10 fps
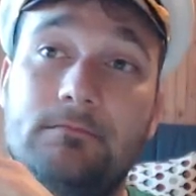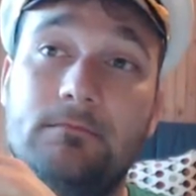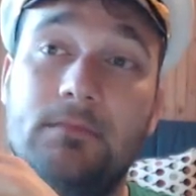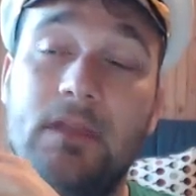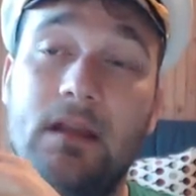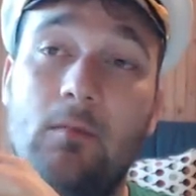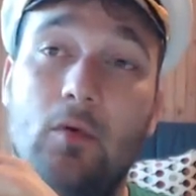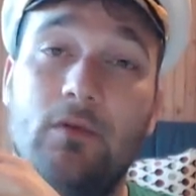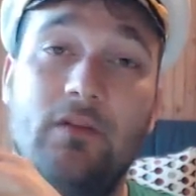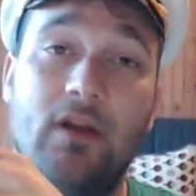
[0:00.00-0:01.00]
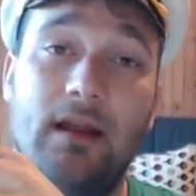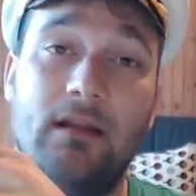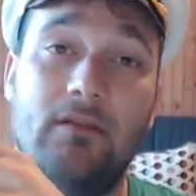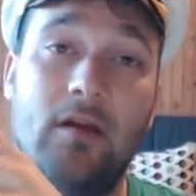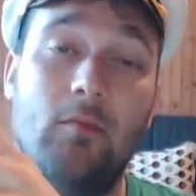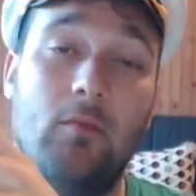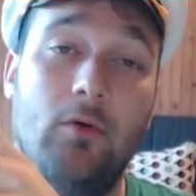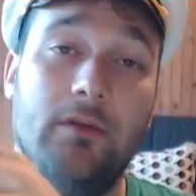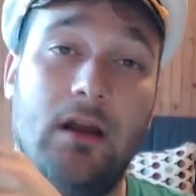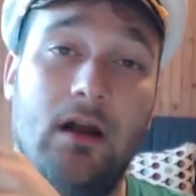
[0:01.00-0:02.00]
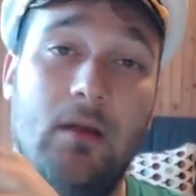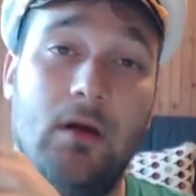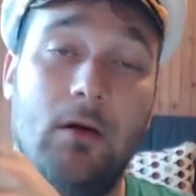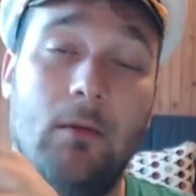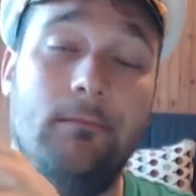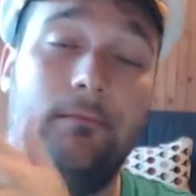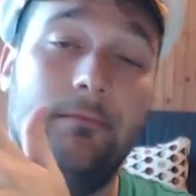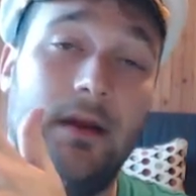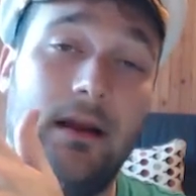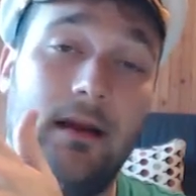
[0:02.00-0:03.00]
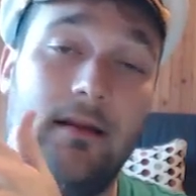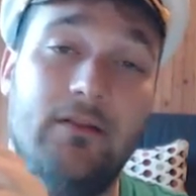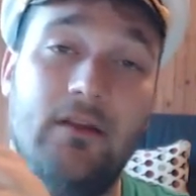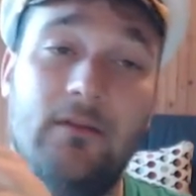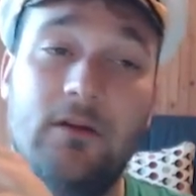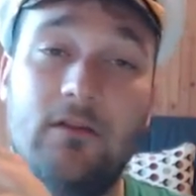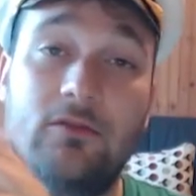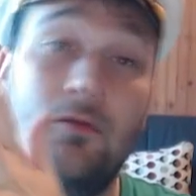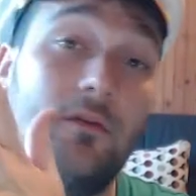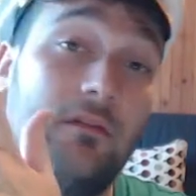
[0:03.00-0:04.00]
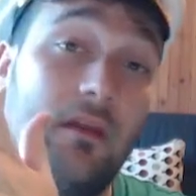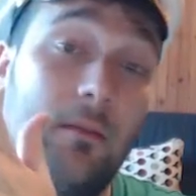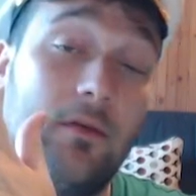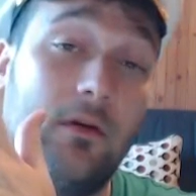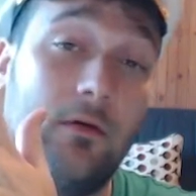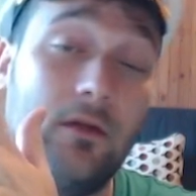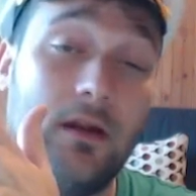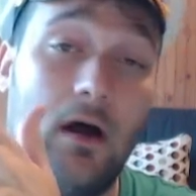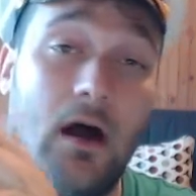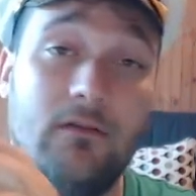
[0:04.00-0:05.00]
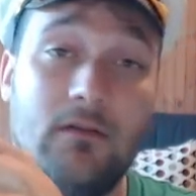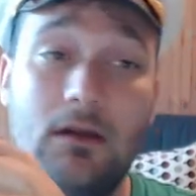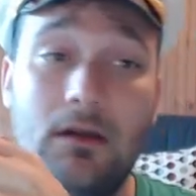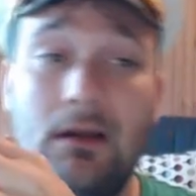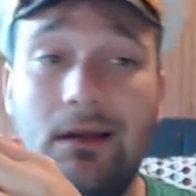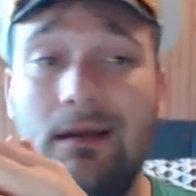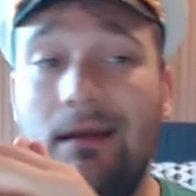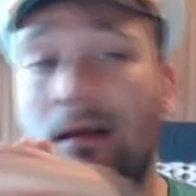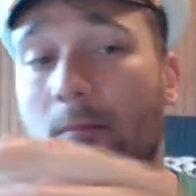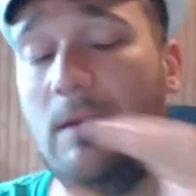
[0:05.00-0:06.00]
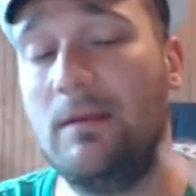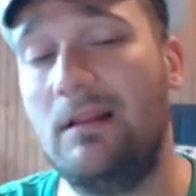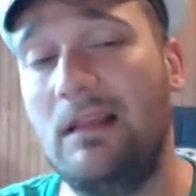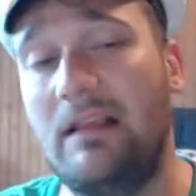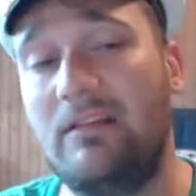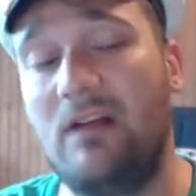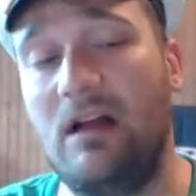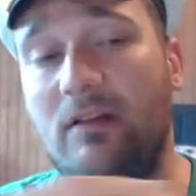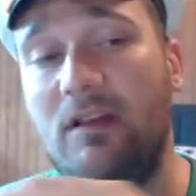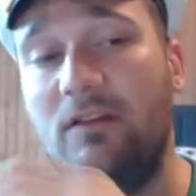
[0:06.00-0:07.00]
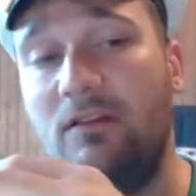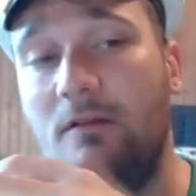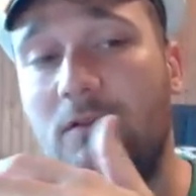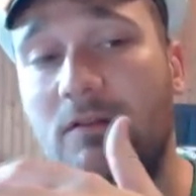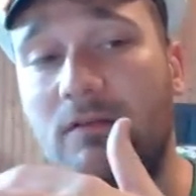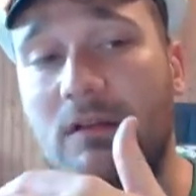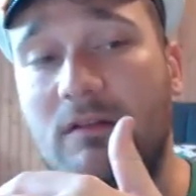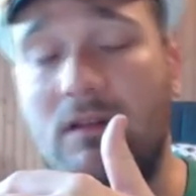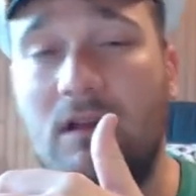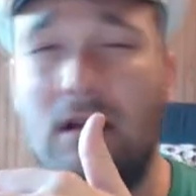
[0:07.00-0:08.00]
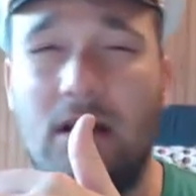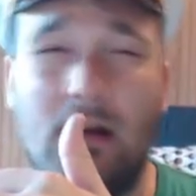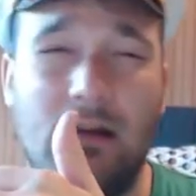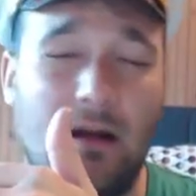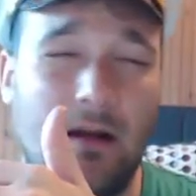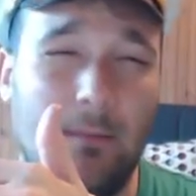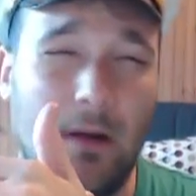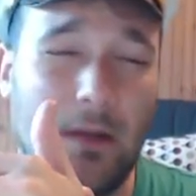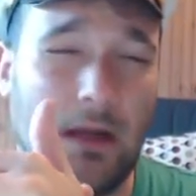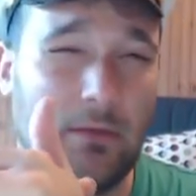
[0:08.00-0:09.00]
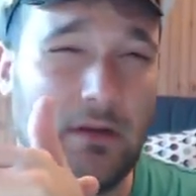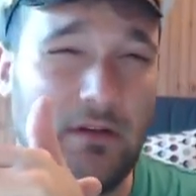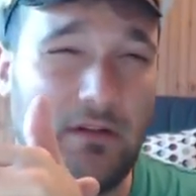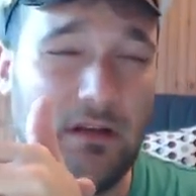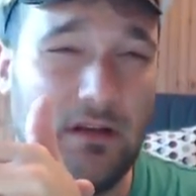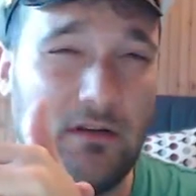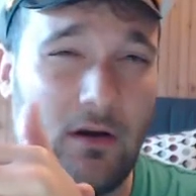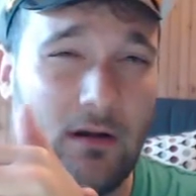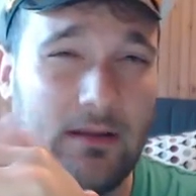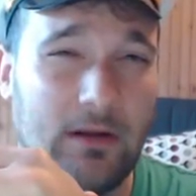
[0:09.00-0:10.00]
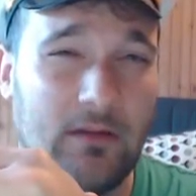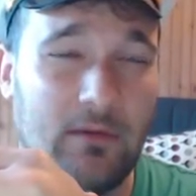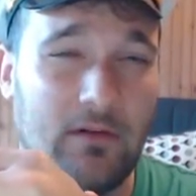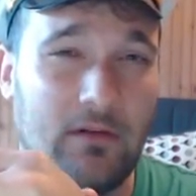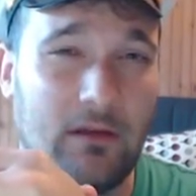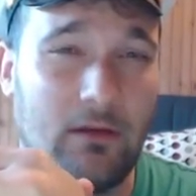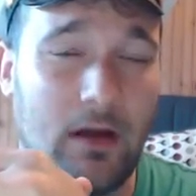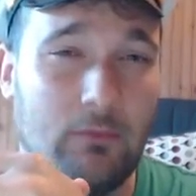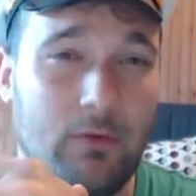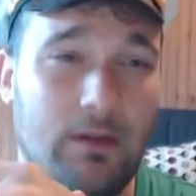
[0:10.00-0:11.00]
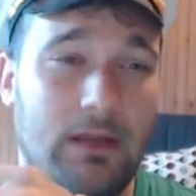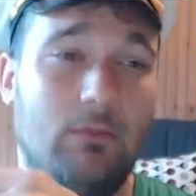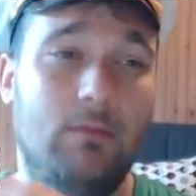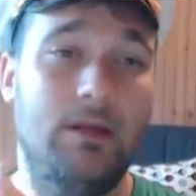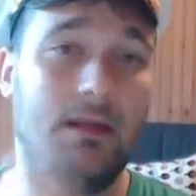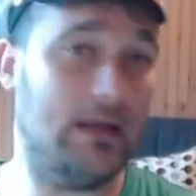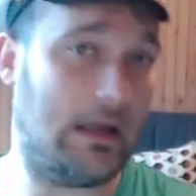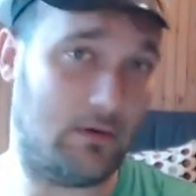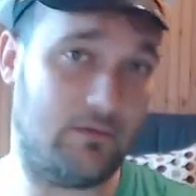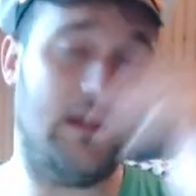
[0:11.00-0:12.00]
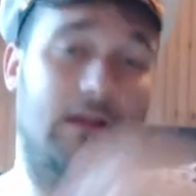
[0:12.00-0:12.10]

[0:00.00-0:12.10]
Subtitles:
like a Molten Giant, a double Molten combo, that kind of stuff, because it throws the tempo totally off. Maybe the less obvious use of this that I'm not really seeing talked about as much as I thought it would be how it affects